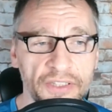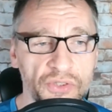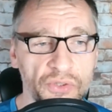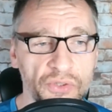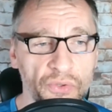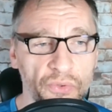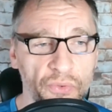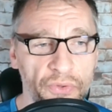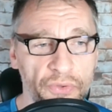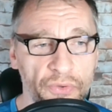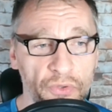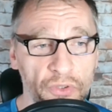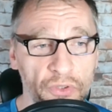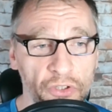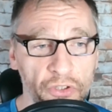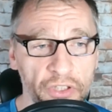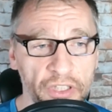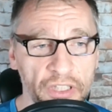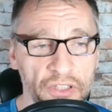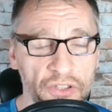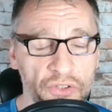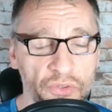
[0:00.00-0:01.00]
So they're
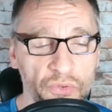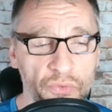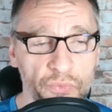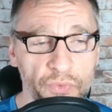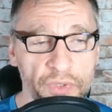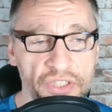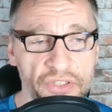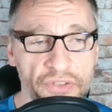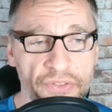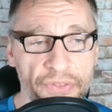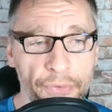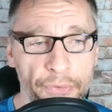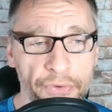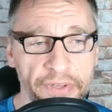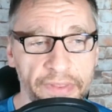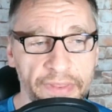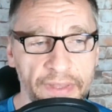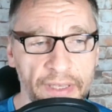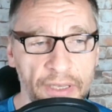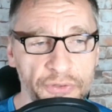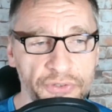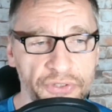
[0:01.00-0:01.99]
looking to reach
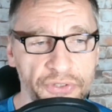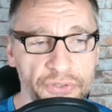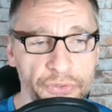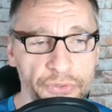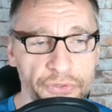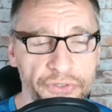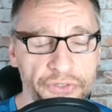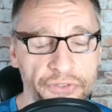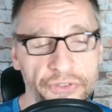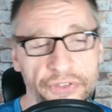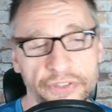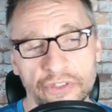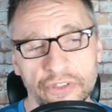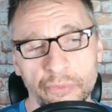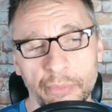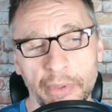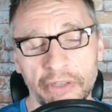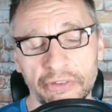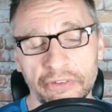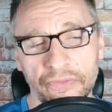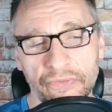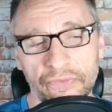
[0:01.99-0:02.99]
30,000 users. They're
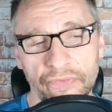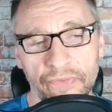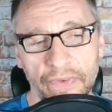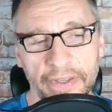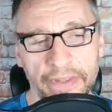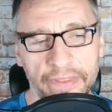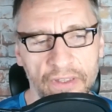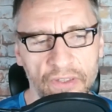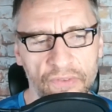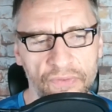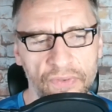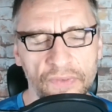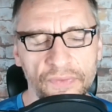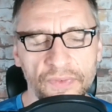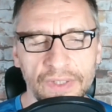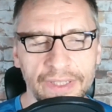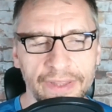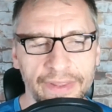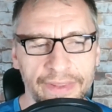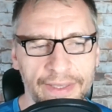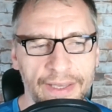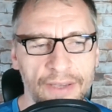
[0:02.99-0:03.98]
about, I think,
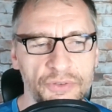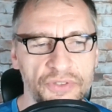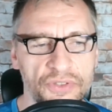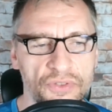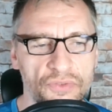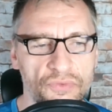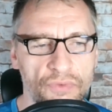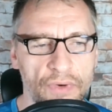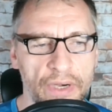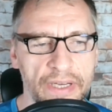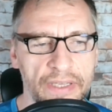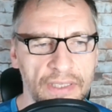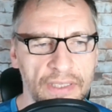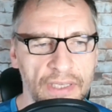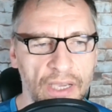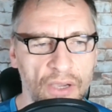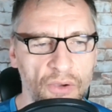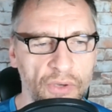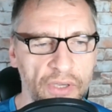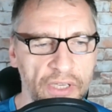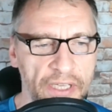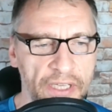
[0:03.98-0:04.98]
15,000 right now.